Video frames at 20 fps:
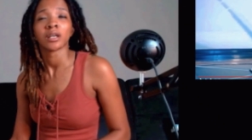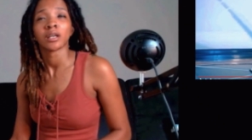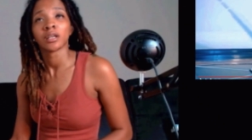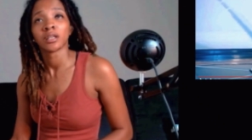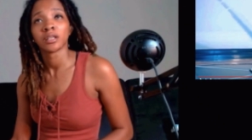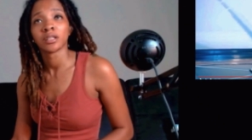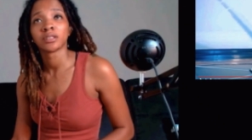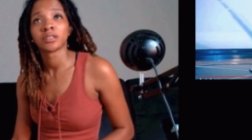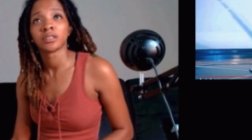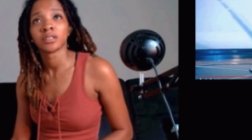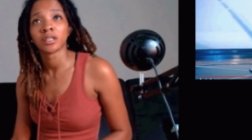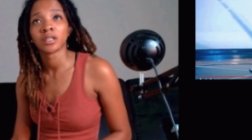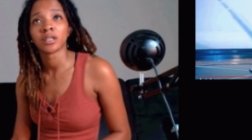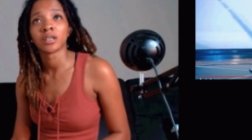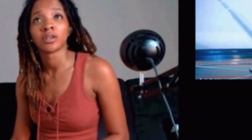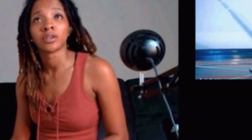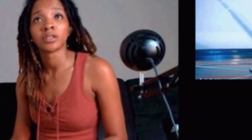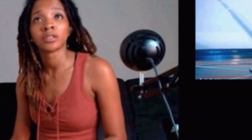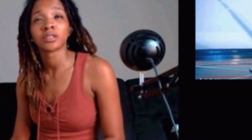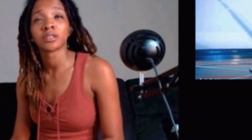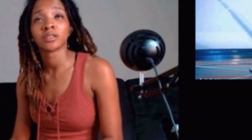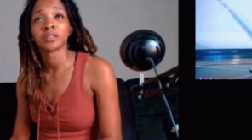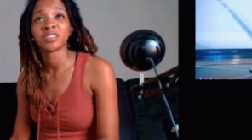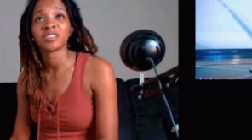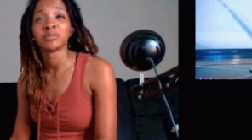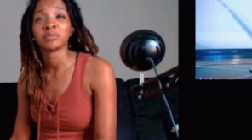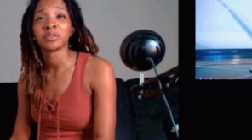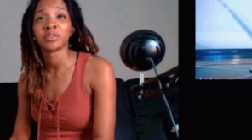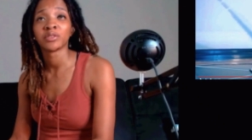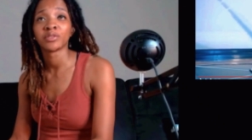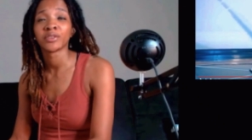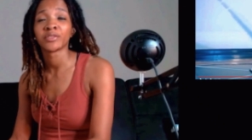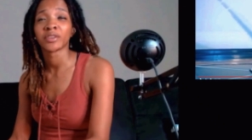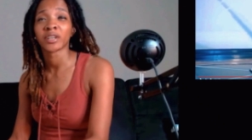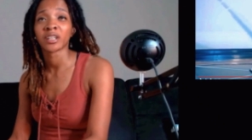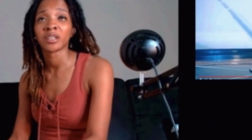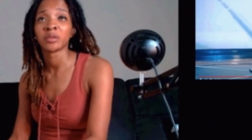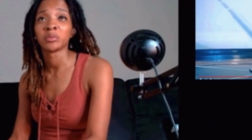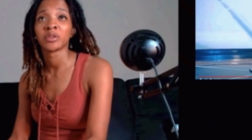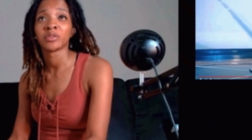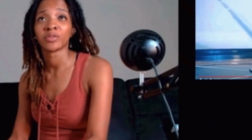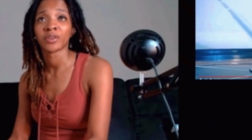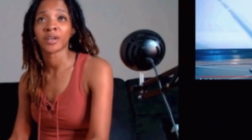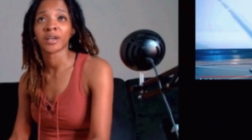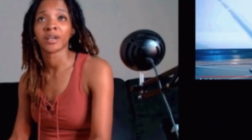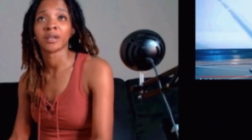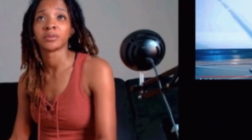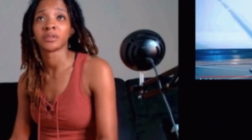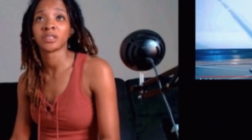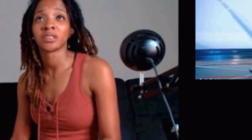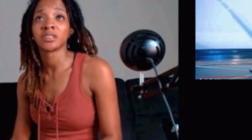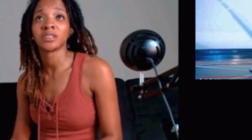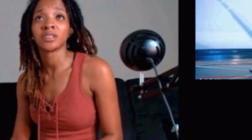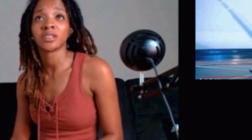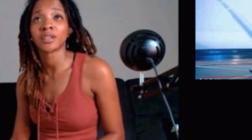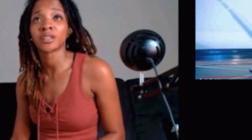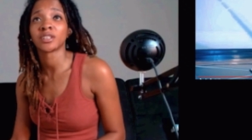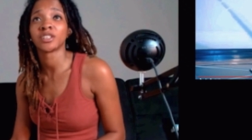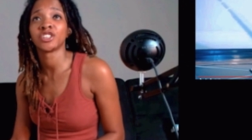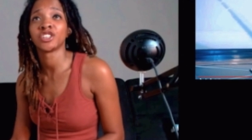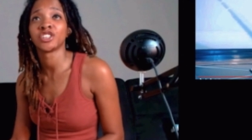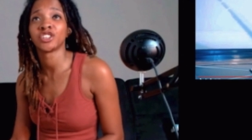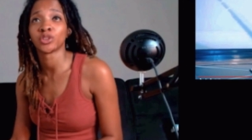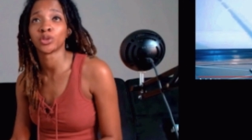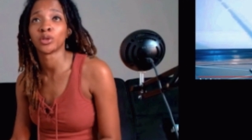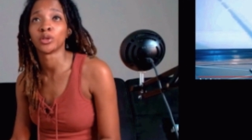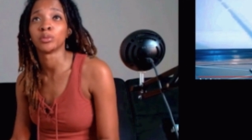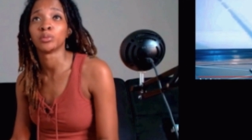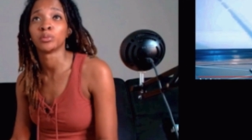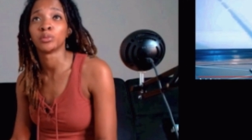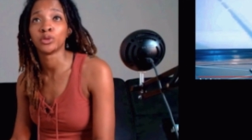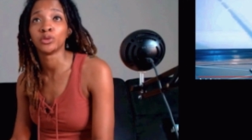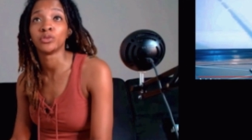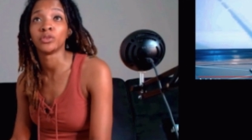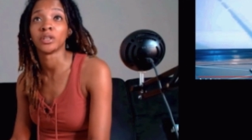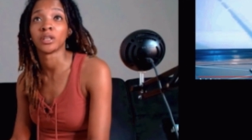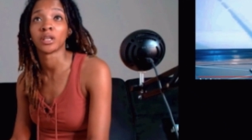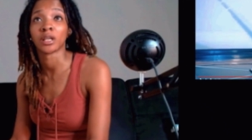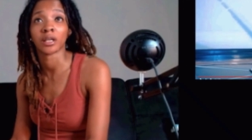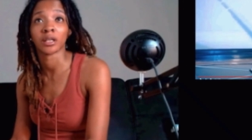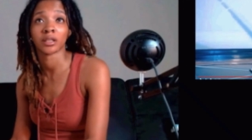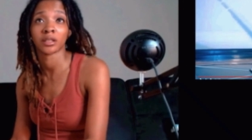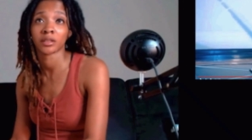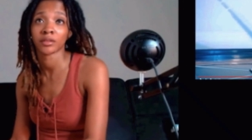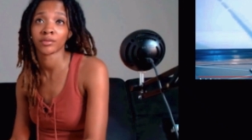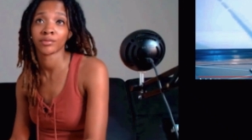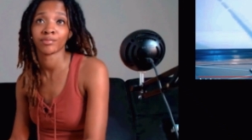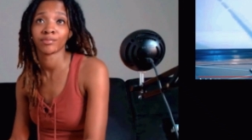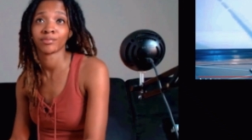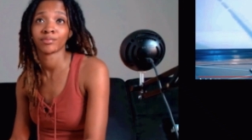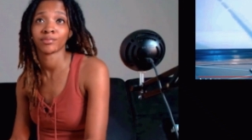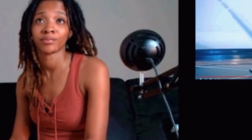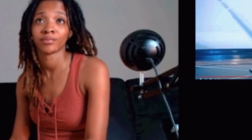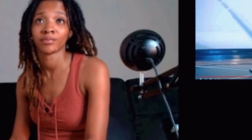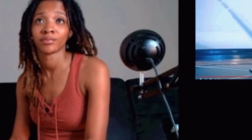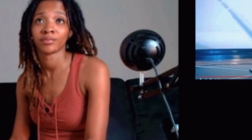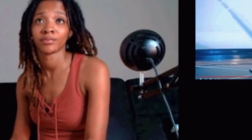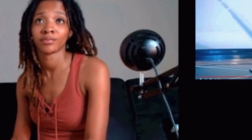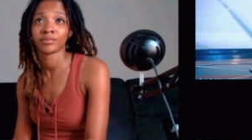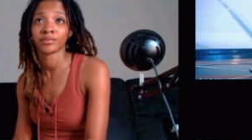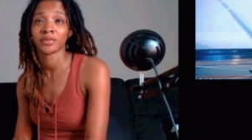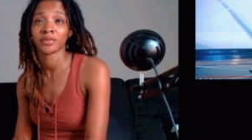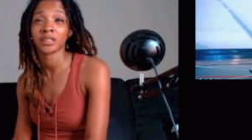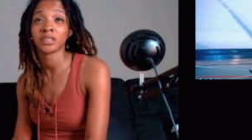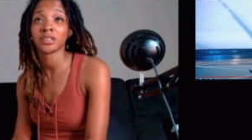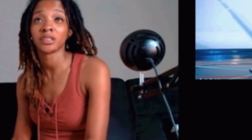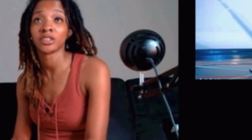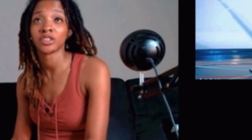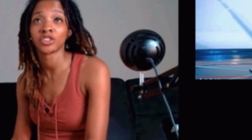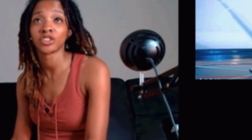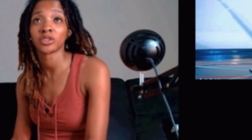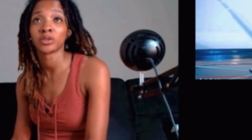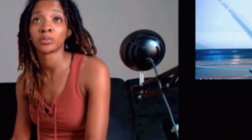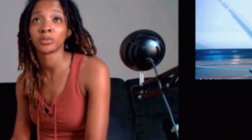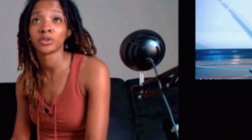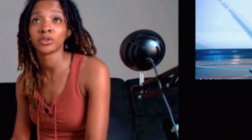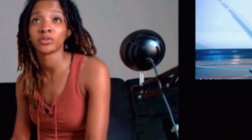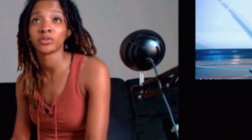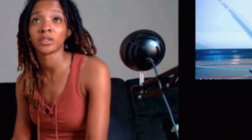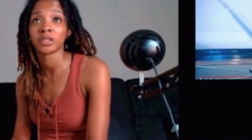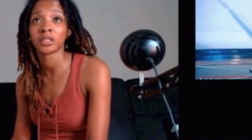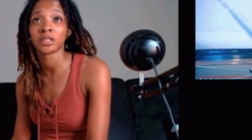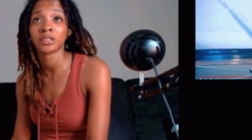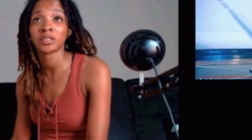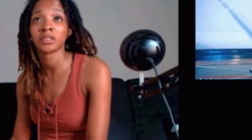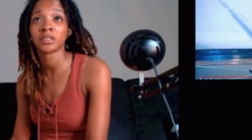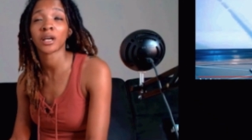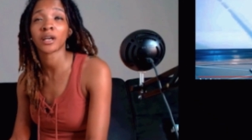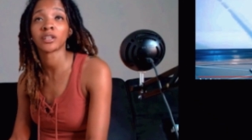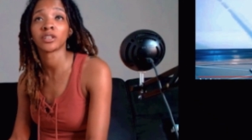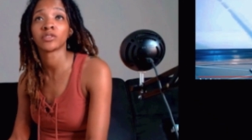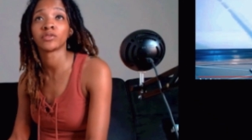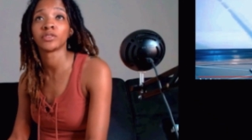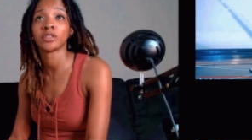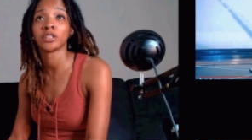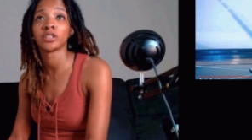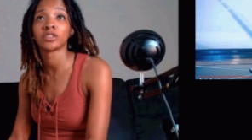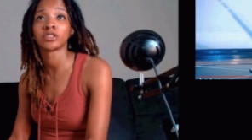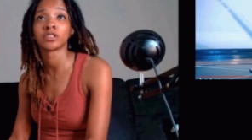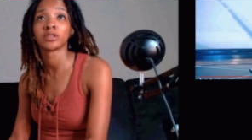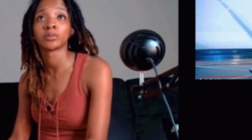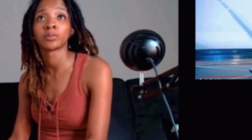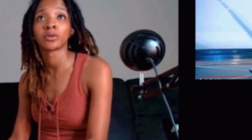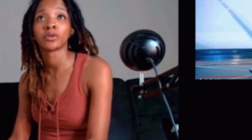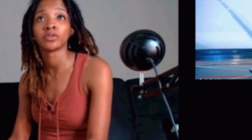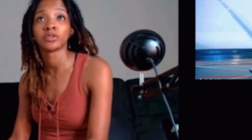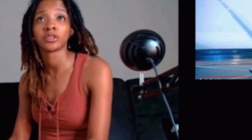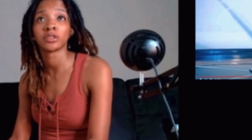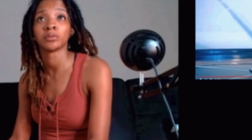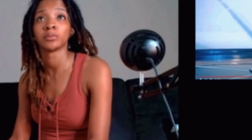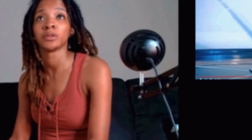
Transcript: and it's, yeah, also giving me Fifth Element vibes. This is like a short movie. Like, this is a short movie. This is how your video is supposed to